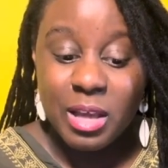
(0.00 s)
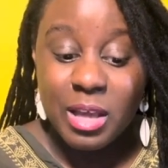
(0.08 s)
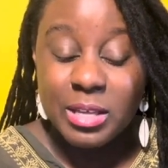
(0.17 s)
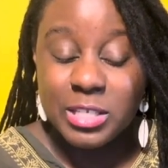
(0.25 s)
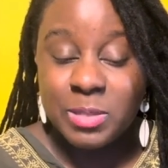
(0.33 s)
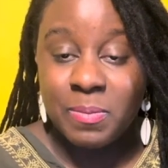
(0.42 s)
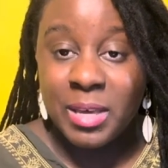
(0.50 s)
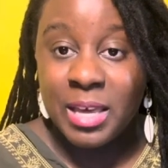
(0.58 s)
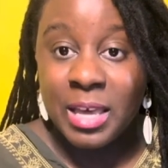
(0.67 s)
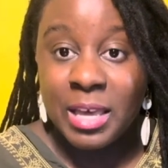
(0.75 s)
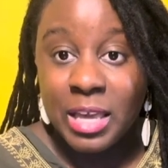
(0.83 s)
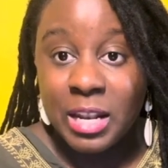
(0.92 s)

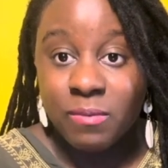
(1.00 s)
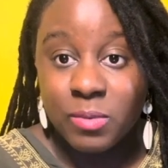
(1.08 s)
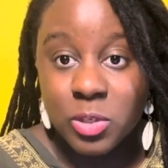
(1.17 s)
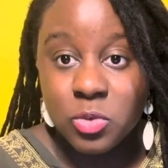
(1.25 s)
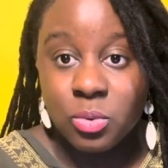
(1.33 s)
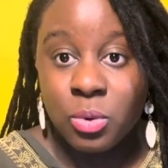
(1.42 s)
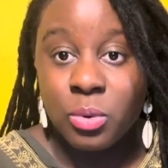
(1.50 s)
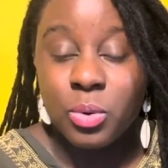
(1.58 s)
speaking individual